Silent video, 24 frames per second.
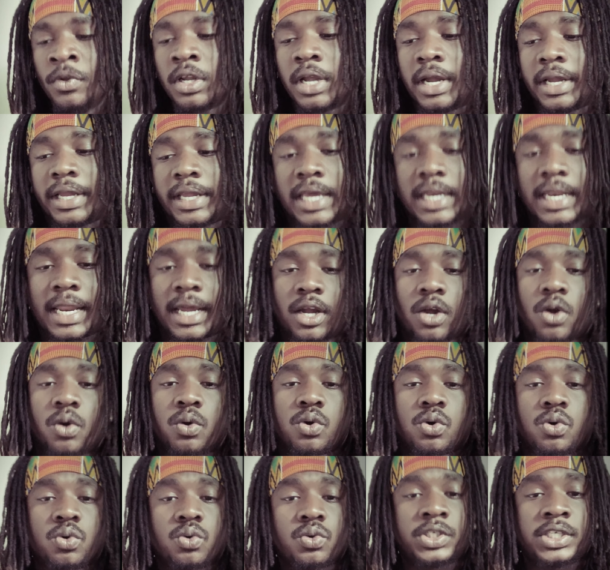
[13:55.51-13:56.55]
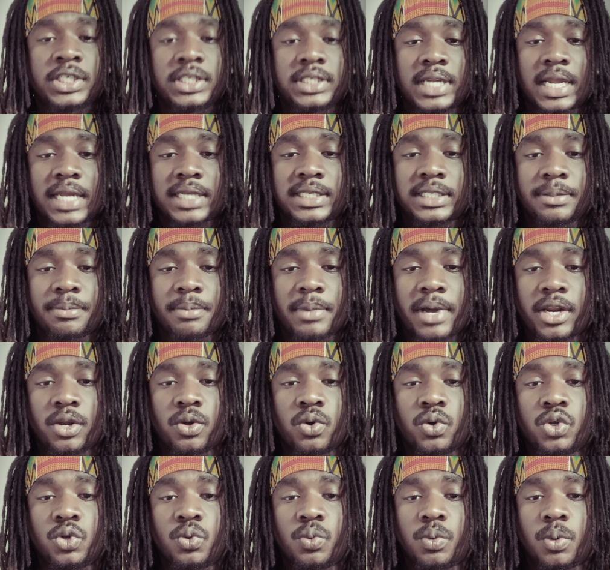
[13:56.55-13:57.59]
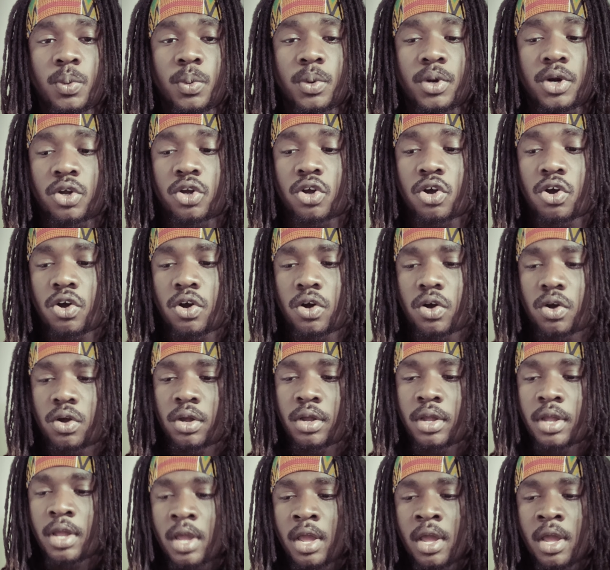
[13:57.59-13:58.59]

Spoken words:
Again, like Ogun, she's not somebody who you would want to call.